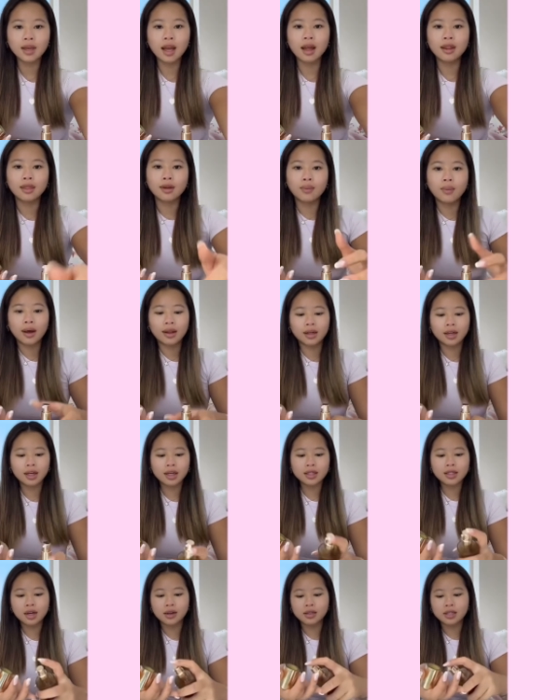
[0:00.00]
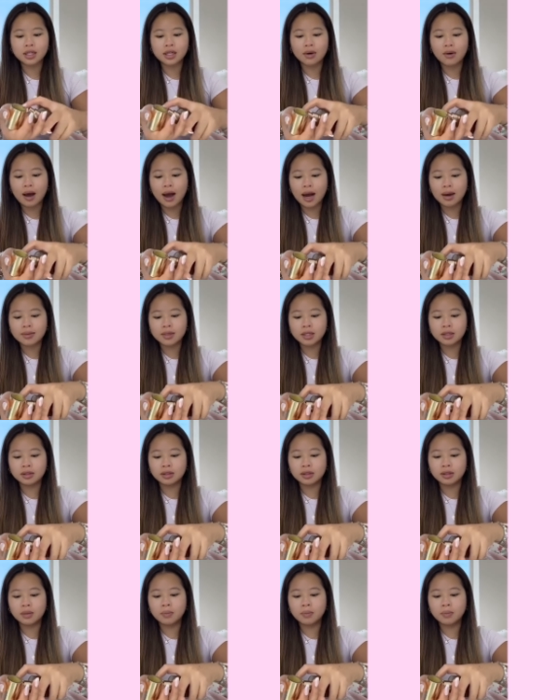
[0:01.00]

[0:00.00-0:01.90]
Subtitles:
The weather is also absolute